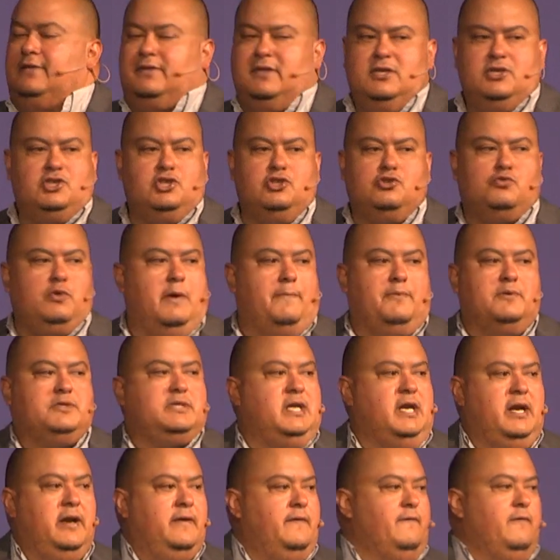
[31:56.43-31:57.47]
This is
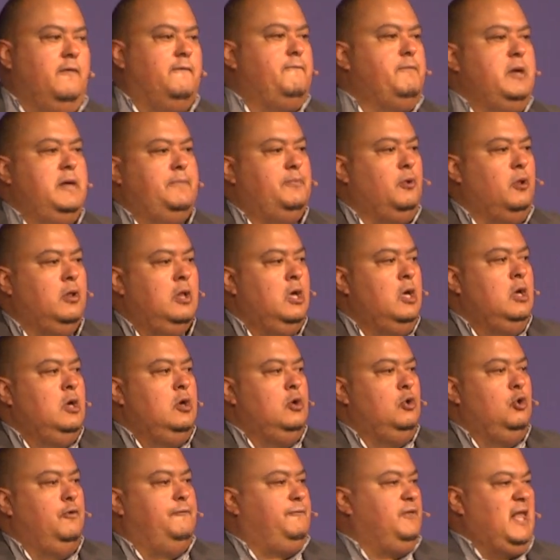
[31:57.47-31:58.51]
representative of people
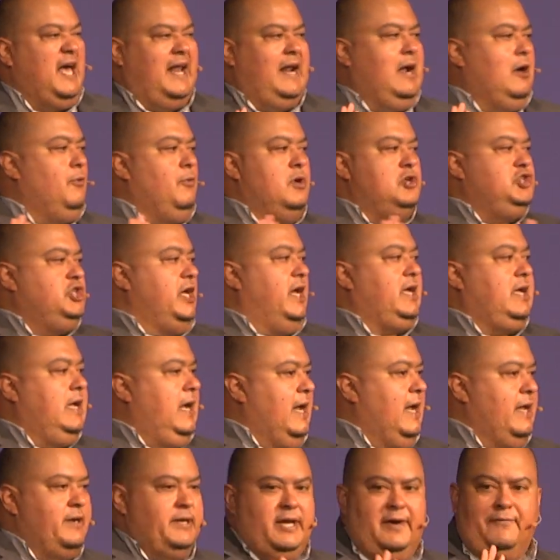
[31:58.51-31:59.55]
who flat out reject
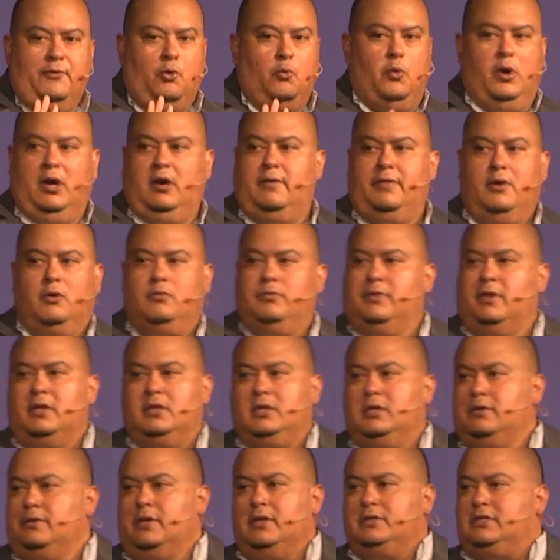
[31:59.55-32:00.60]
God, never wear the, the,
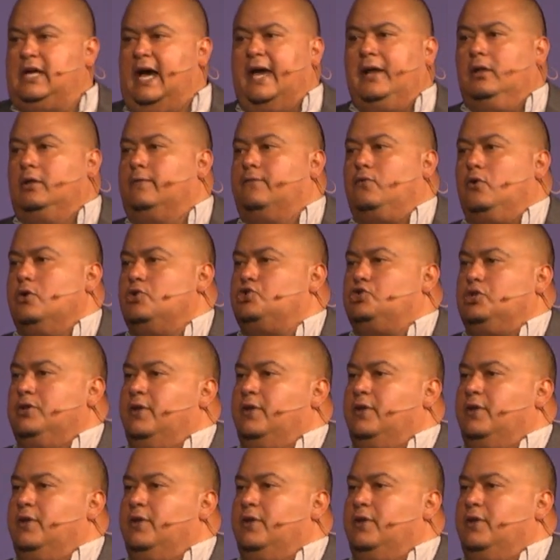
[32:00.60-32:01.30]
the title of Christian.